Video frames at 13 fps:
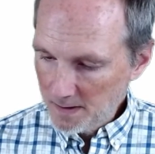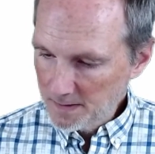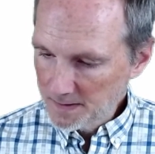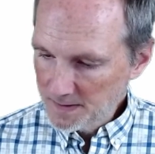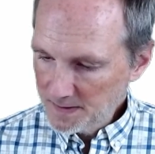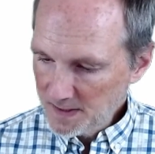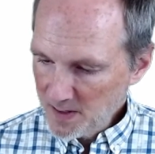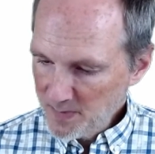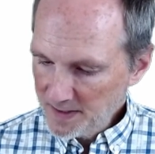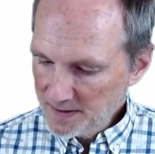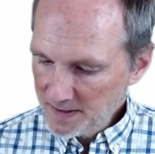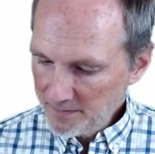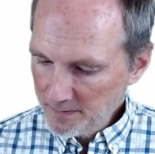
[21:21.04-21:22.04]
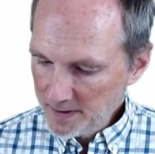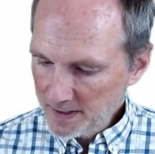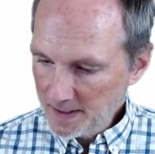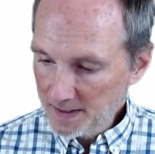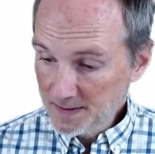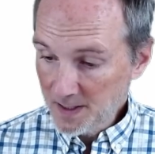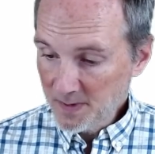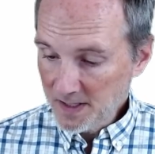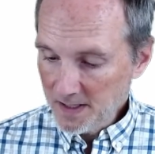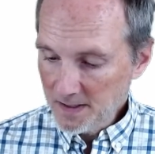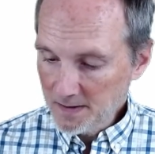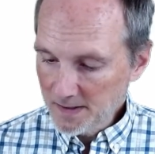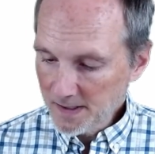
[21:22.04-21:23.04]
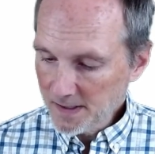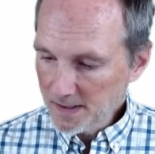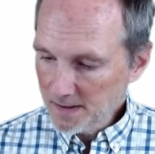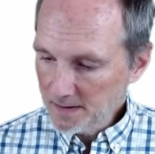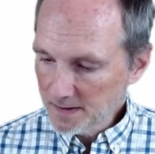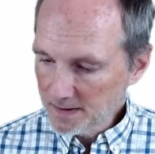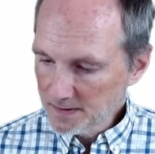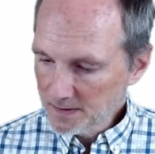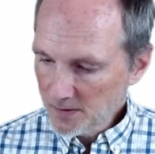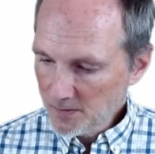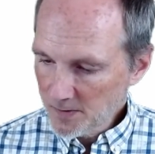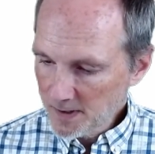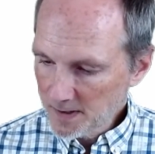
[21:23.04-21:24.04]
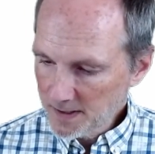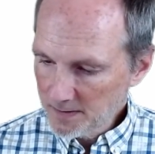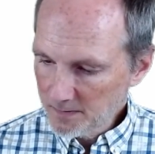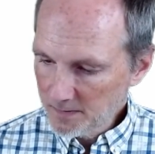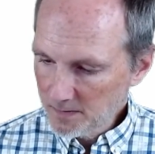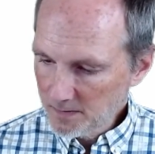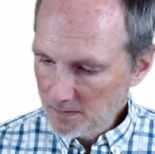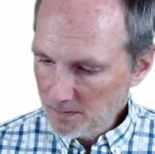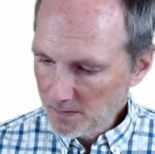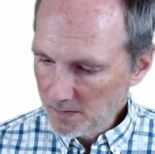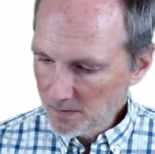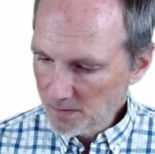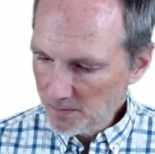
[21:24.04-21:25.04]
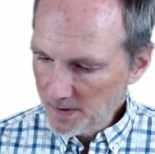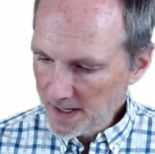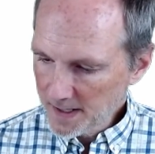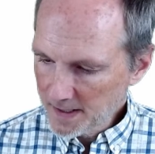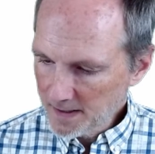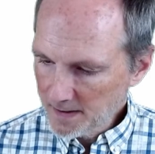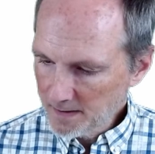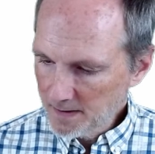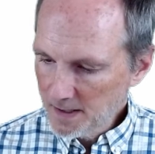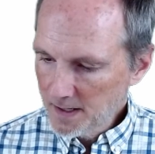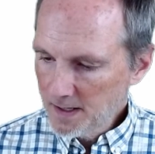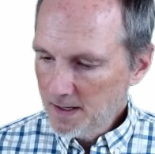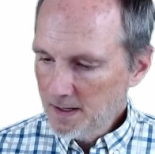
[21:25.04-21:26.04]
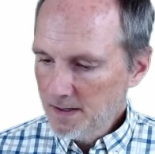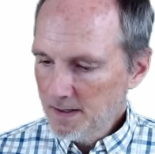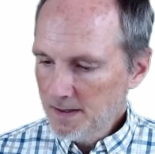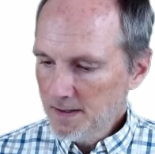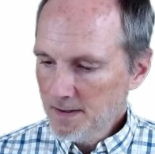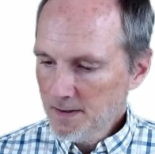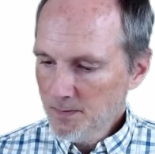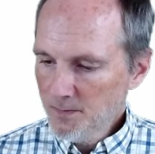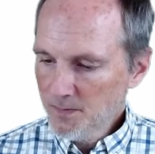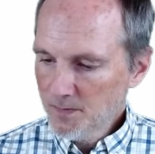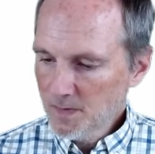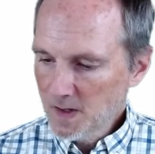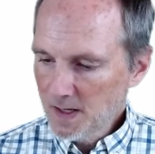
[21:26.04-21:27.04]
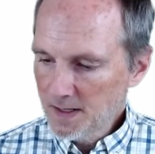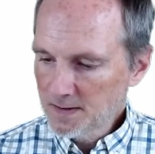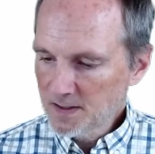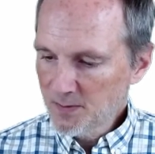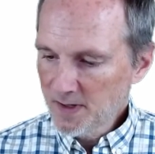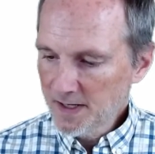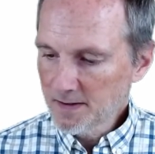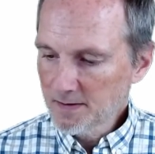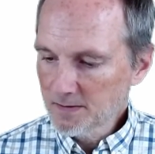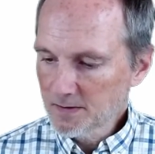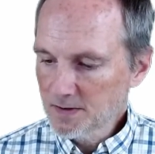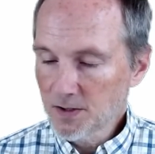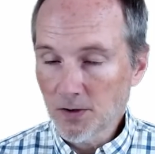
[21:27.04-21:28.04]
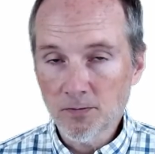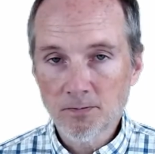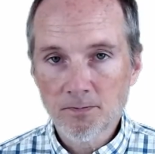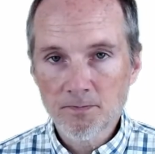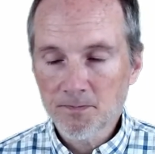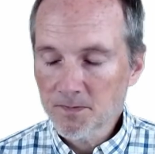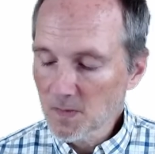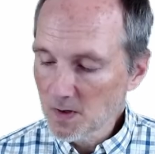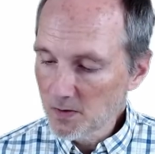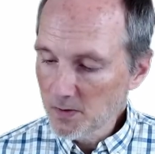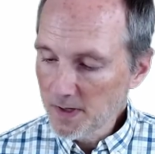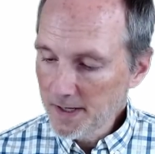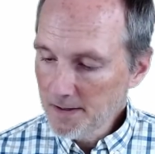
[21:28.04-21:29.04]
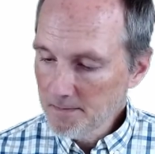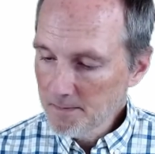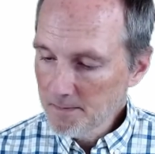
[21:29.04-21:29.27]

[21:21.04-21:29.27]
C beats everything except E and D, and so on. And the ranking ends up like so. Okay.